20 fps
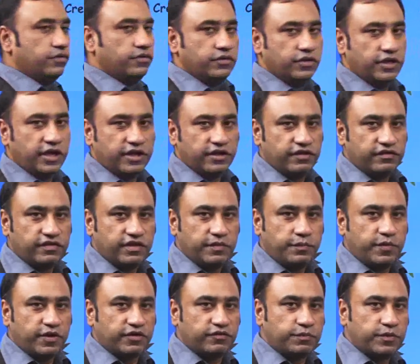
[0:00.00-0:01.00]
that is the
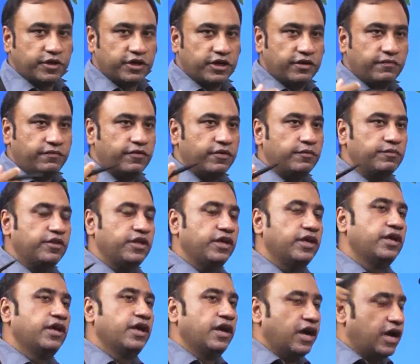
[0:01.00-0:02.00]
perspective from the
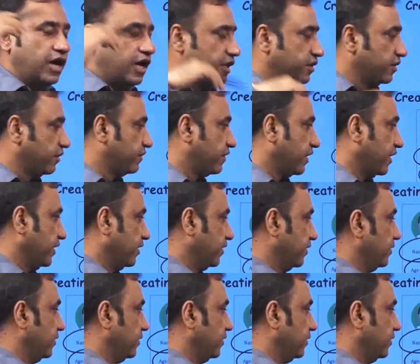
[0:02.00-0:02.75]
other side.